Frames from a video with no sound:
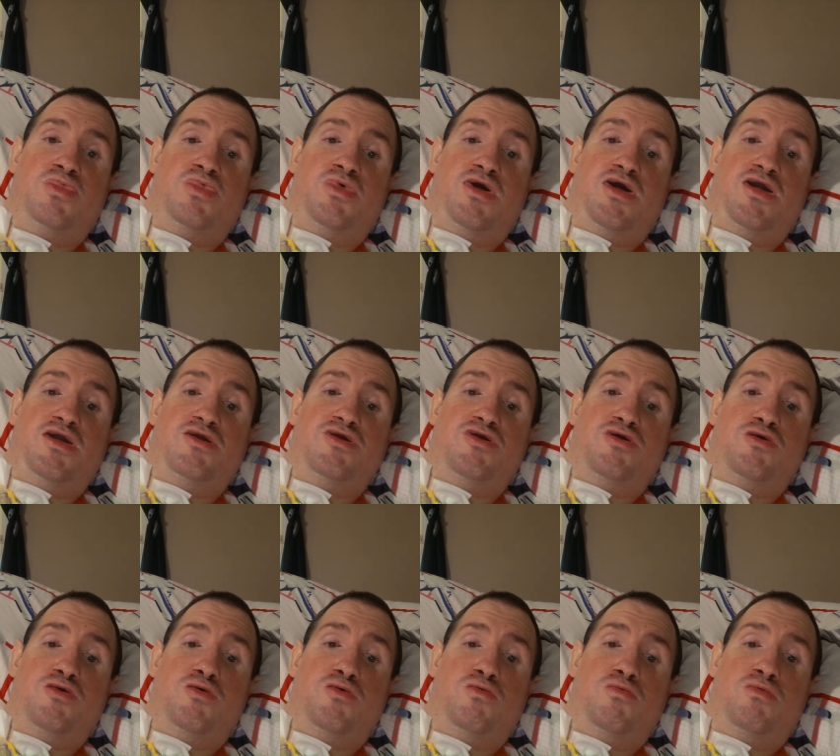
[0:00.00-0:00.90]
Thank
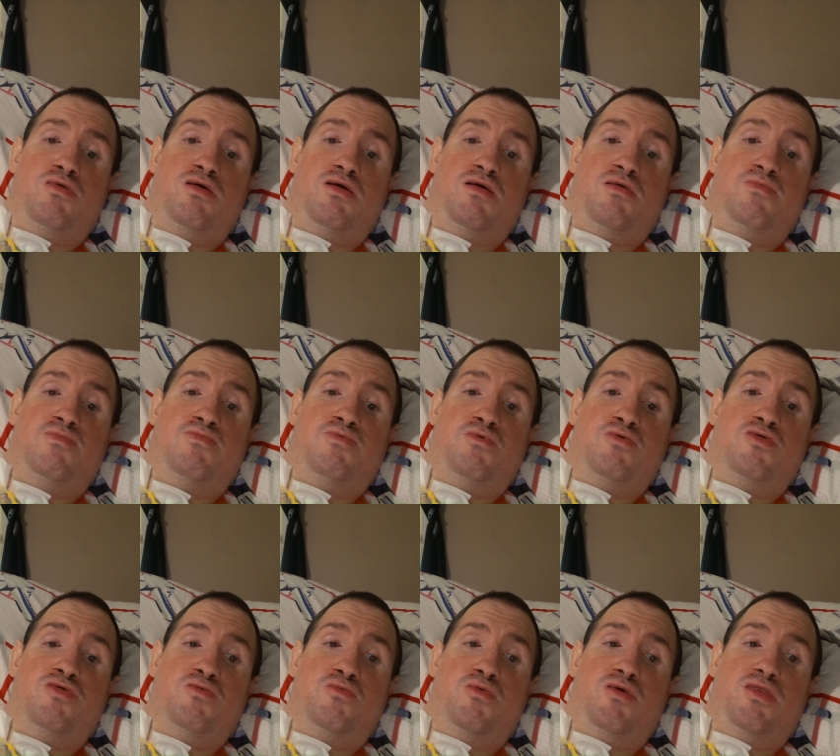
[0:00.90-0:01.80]
you for
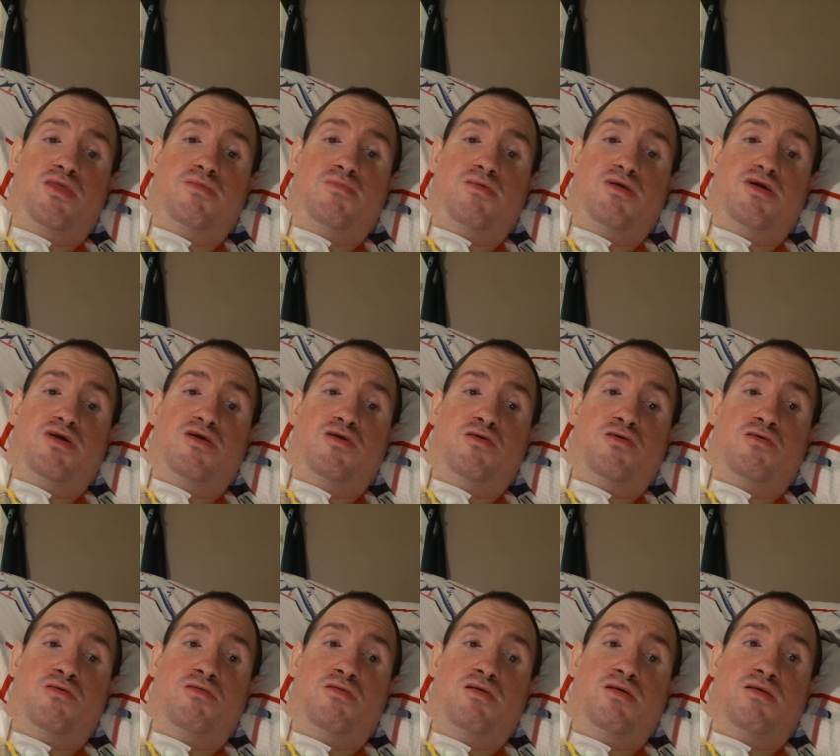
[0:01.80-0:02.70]
joining me
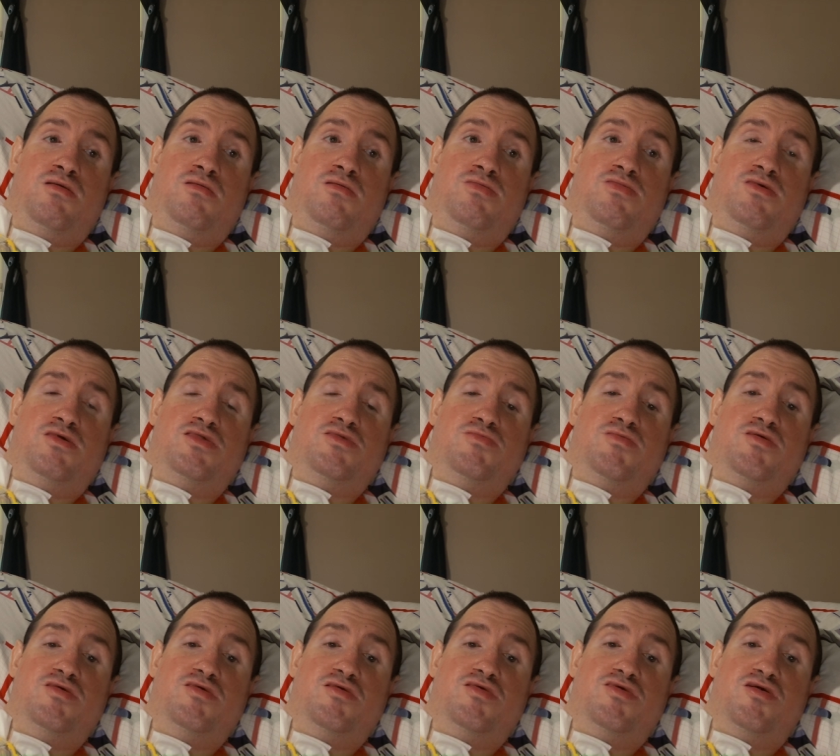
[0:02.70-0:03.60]
here on this
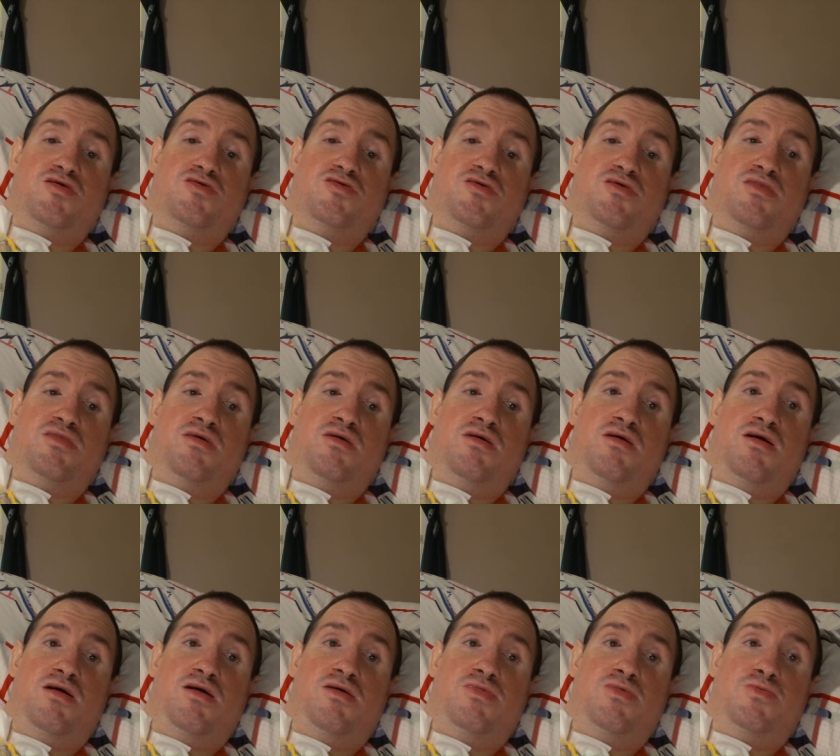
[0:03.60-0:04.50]
week's edition
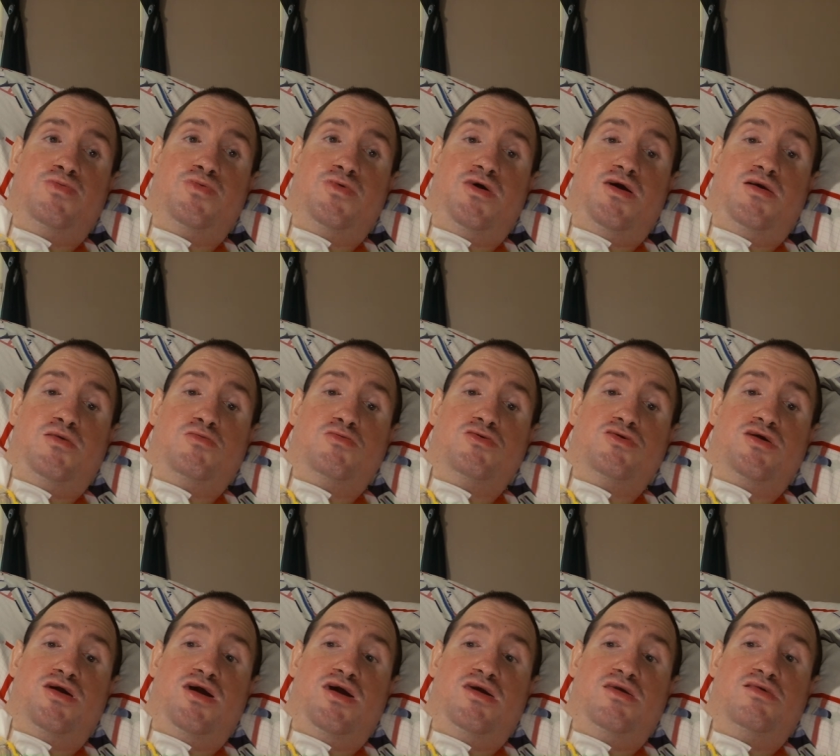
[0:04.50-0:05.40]
of the Flyers
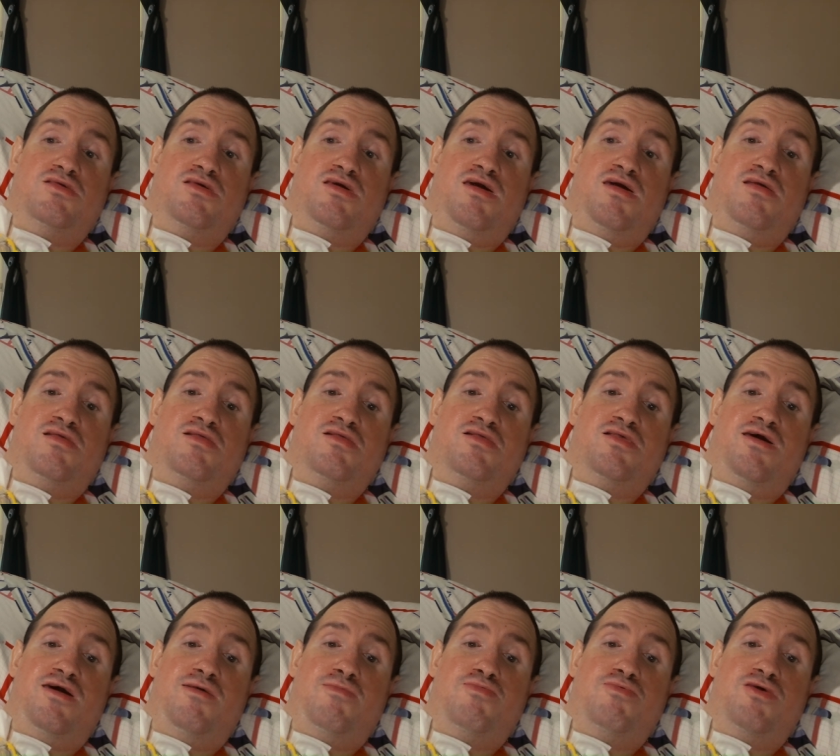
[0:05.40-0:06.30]
Guys
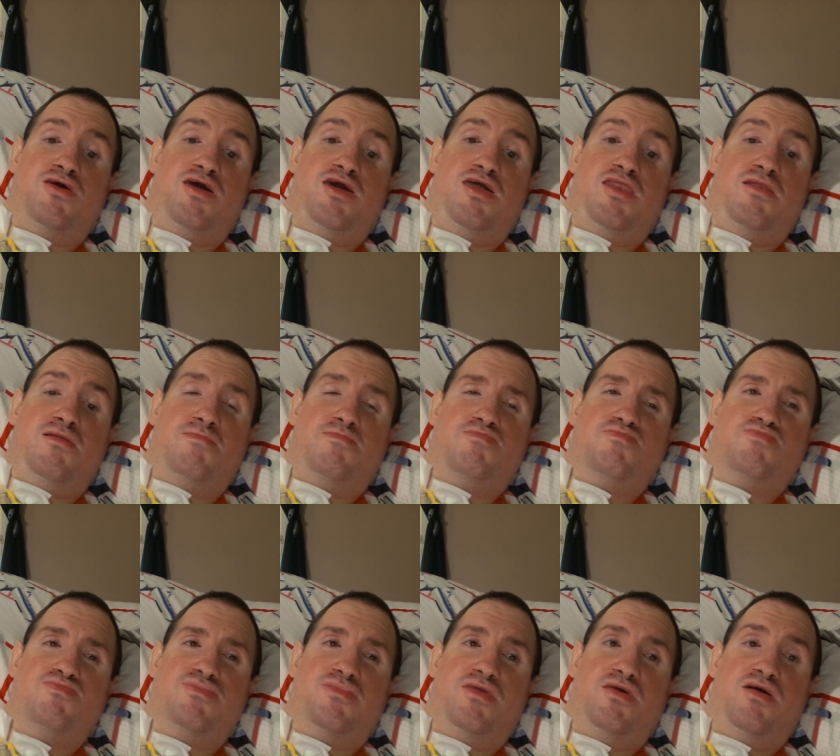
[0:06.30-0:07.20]
Top 10.
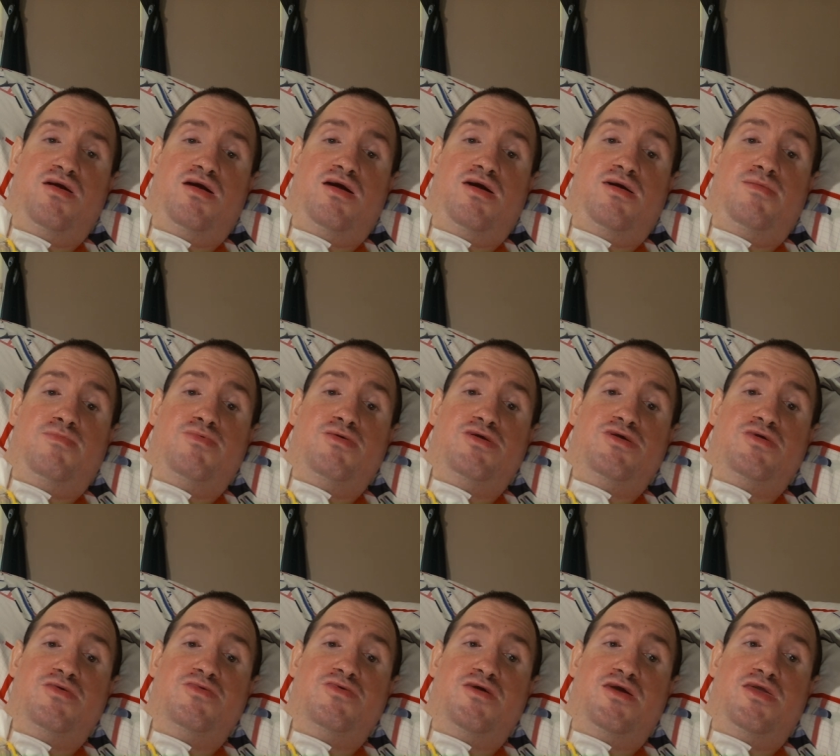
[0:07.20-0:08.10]
I'll be
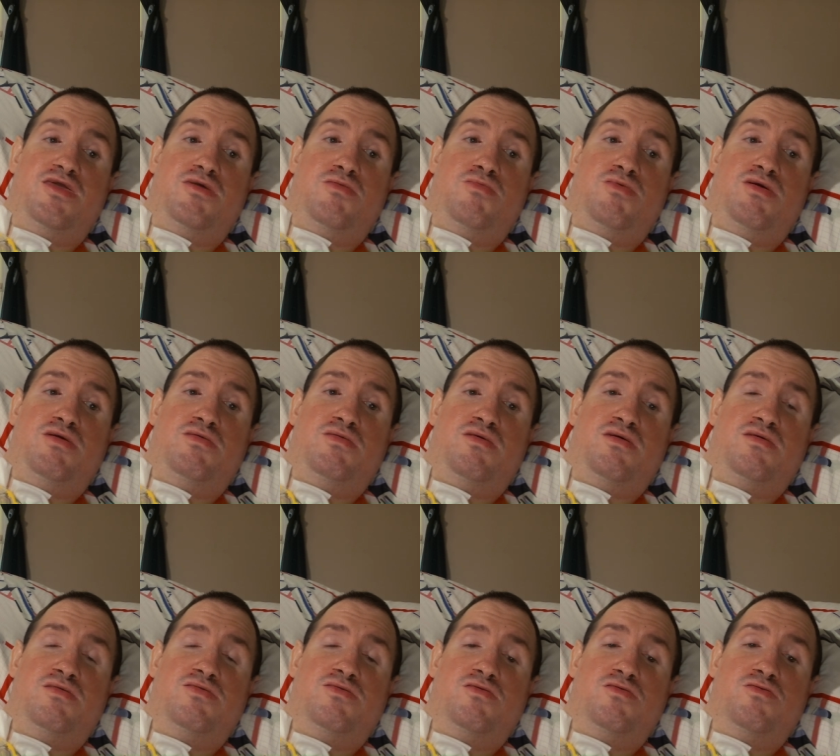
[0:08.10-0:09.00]
continuing
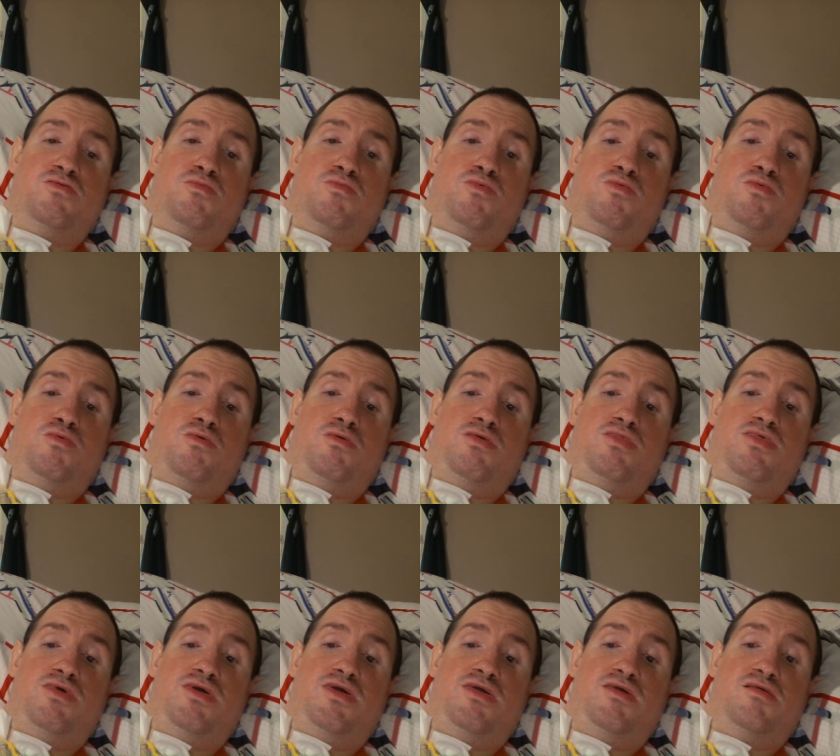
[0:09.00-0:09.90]
to do more of
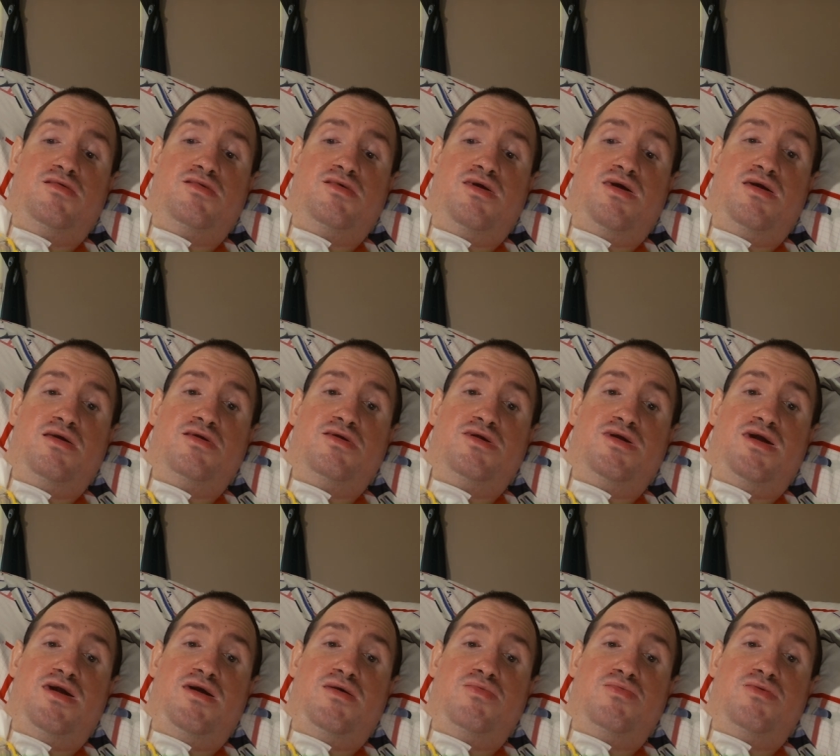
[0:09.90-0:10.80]
these
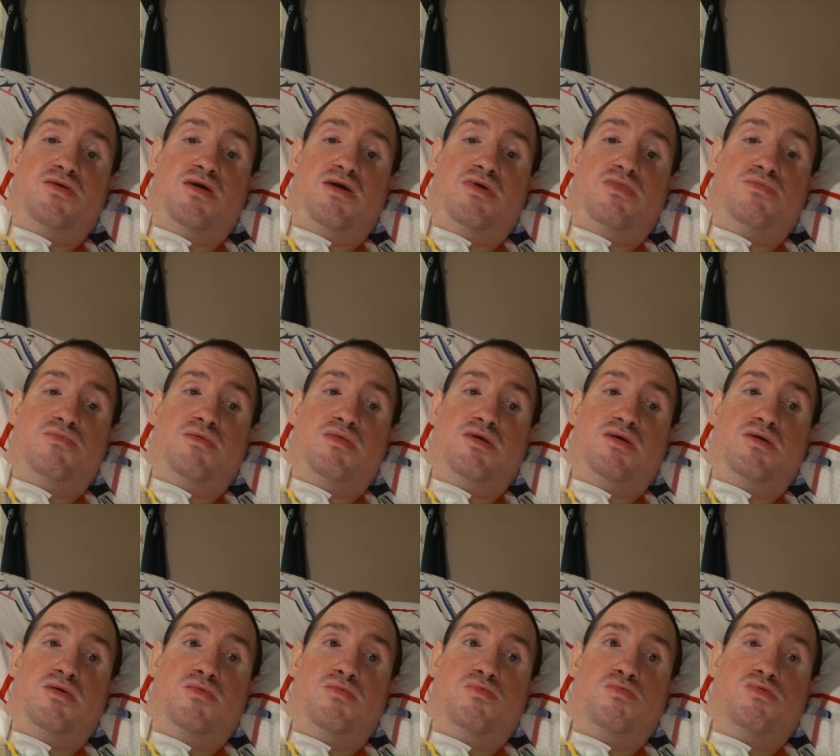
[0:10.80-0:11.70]
countdown
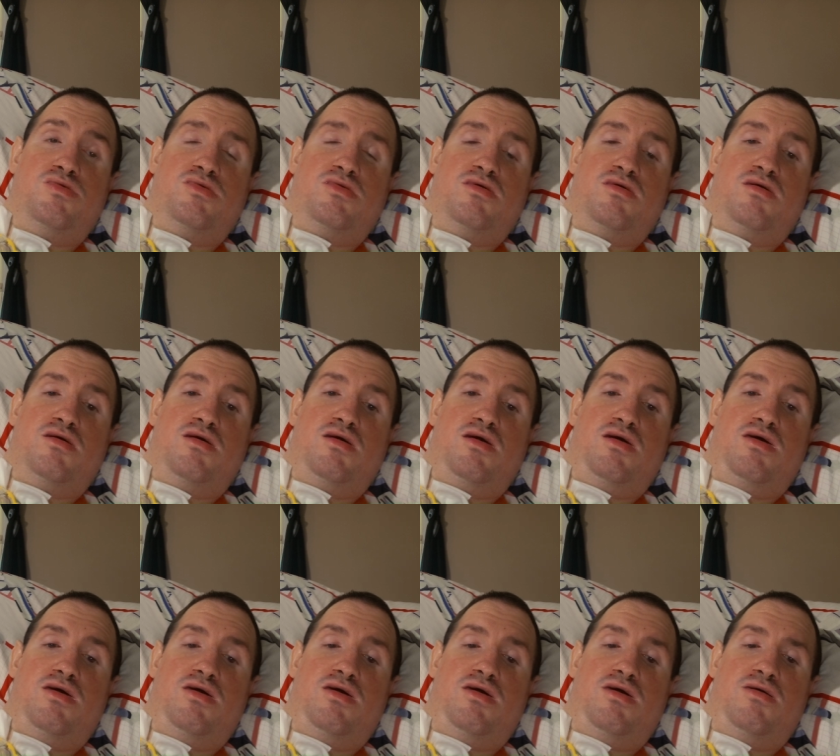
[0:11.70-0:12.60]
videos.
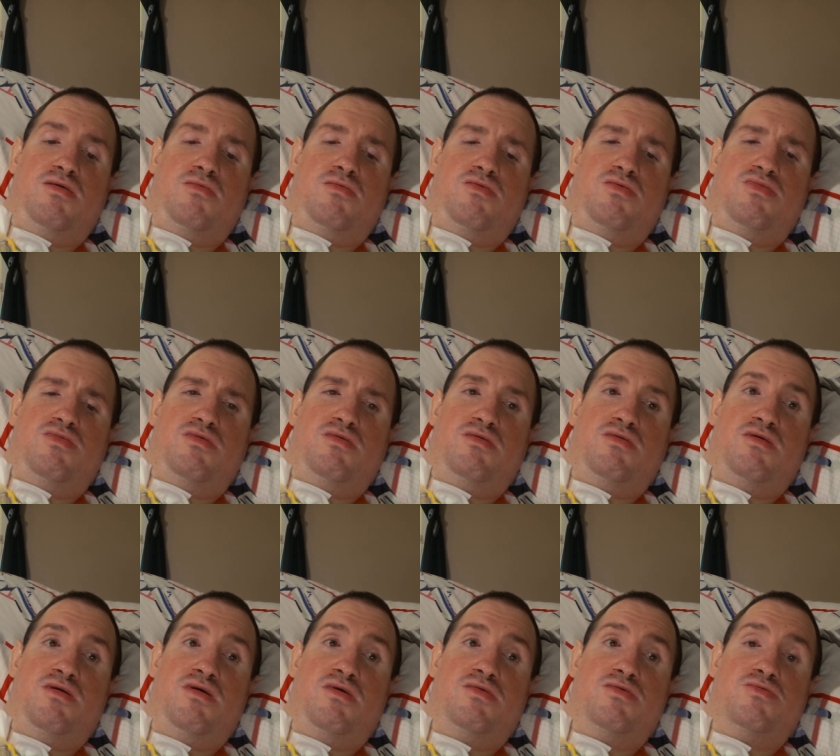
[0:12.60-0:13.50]
Uh, on,
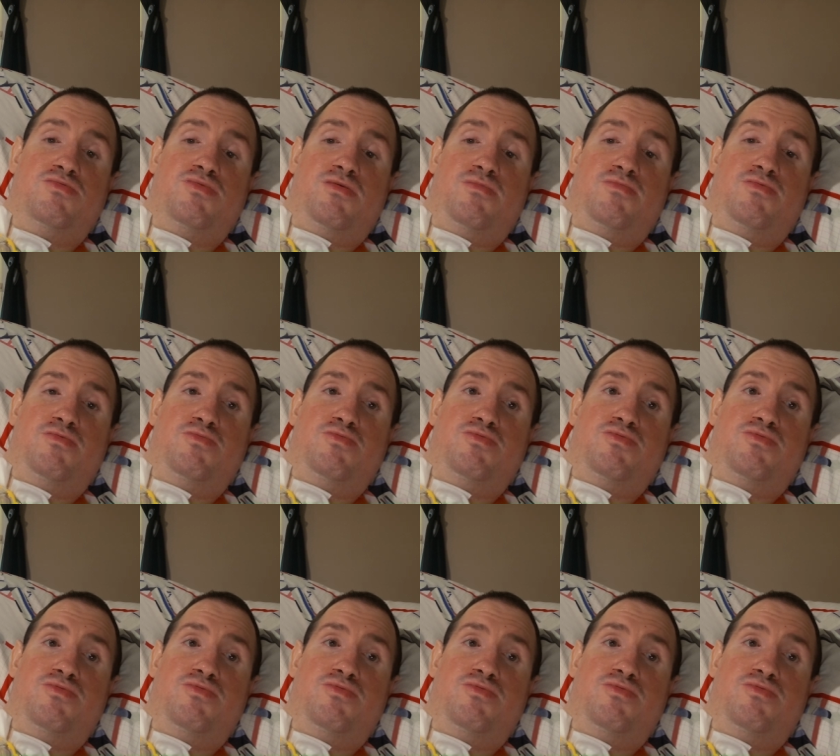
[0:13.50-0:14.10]
I'll be,